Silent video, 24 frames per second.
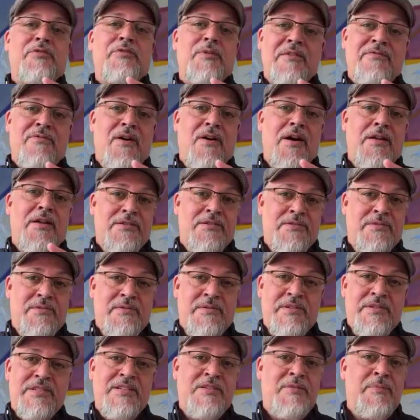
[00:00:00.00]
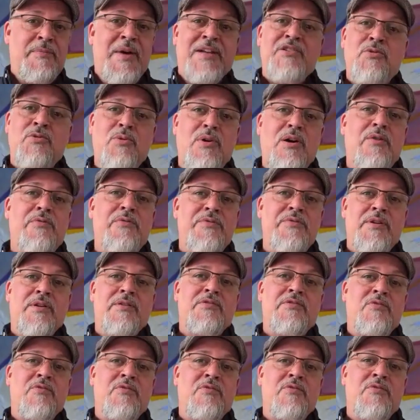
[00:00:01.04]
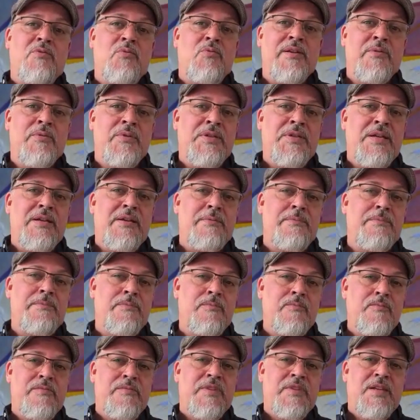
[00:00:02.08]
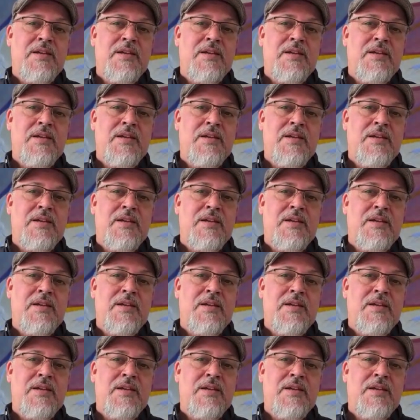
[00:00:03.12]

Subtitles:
from my father, and did about 12 years of working with him,